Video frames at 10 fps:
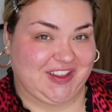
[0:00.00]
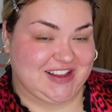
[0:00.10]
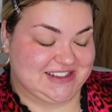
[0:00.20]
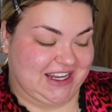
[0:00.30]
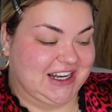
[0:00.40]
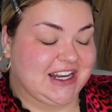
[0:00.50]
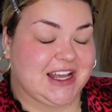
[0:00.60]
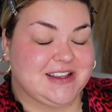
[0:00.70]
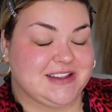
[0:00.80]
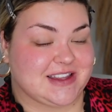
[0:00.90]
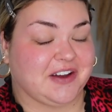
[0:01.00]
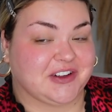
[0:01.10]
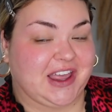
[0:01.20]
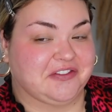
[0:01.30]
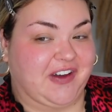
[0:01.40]
and this day night uh, is not for
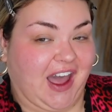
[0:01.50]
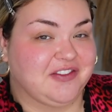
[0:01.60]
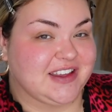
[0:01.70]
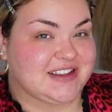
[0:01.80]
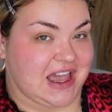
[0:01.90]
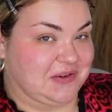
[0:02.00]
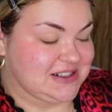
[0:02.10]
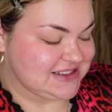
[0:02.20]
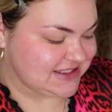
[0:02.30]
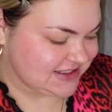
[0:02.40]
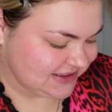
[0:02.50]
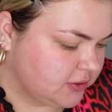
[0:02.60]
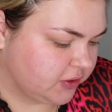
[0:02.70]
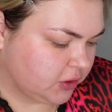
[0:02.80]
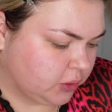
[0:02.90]
like five, six hours.
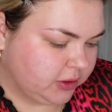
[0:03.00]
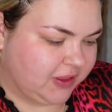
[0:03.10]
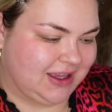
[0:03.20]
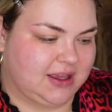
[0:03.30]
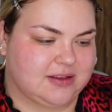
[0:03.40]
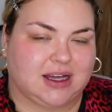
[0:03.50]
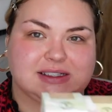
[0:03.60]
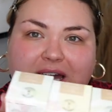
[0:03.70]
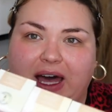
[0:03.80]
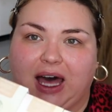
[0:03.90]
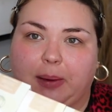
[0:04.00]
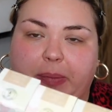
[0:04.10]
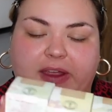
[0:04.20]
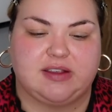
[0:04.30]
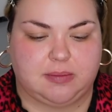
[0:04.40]
So the cool thing is on
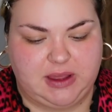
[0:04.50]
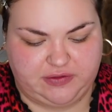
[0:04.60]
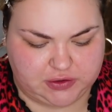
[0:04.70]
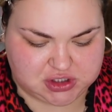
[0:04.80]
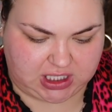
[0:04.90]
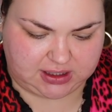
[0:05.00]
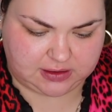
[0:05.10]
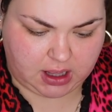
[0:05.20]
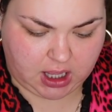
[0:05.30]
top, they sent me a few shades.